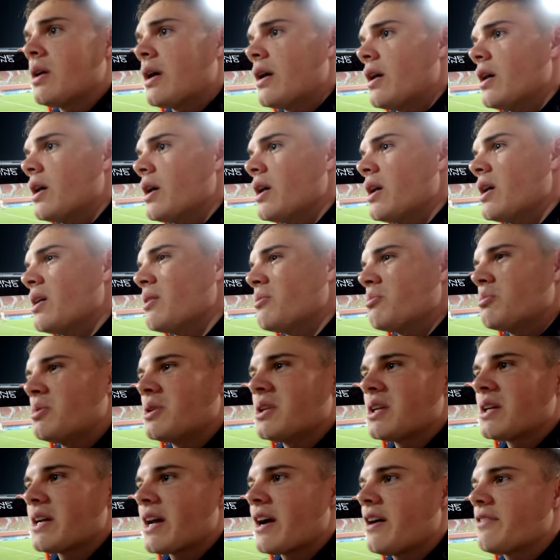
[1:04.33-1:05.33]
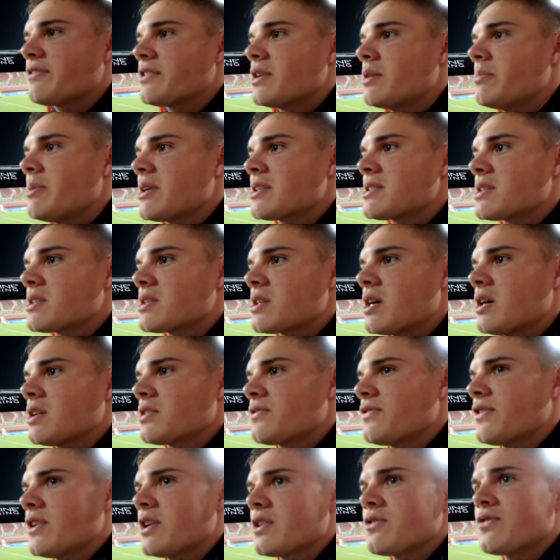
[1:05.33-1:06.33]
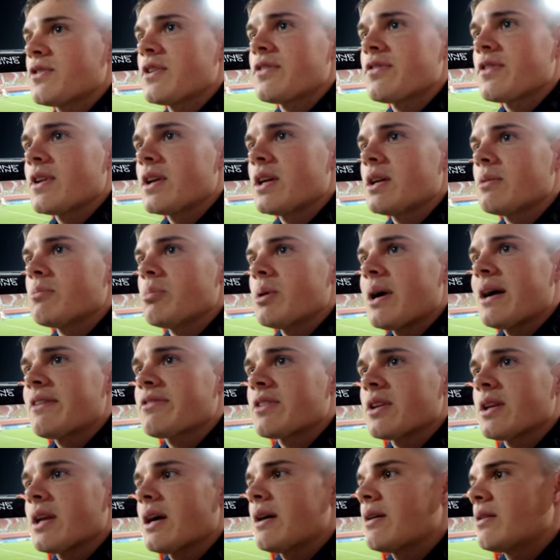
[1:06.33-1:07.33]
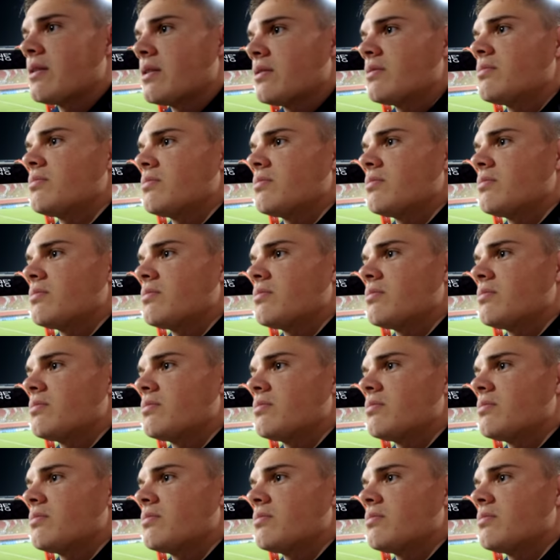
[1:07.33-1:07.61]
We didn't get after the best of starts first 15, but after that,